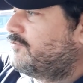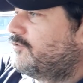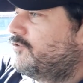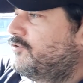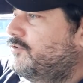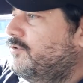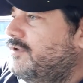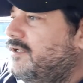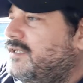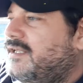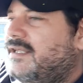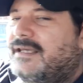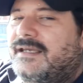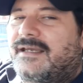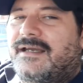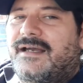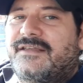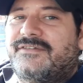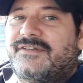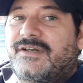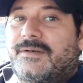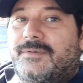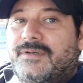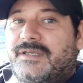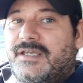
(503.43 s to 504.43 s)
for tuning in,
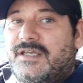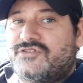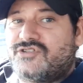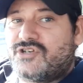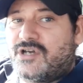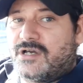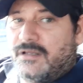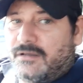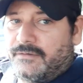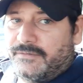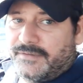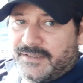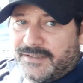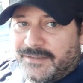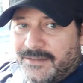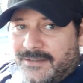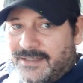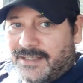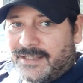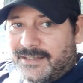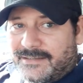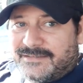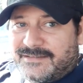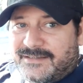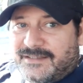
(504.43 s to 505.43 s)
guys, and I'll catch y'all in the
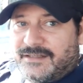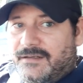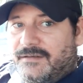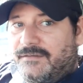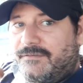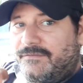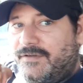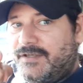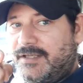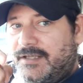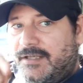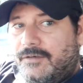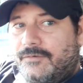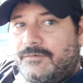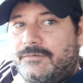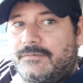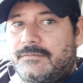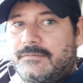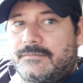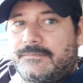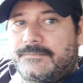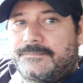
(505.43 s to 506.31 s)
next video.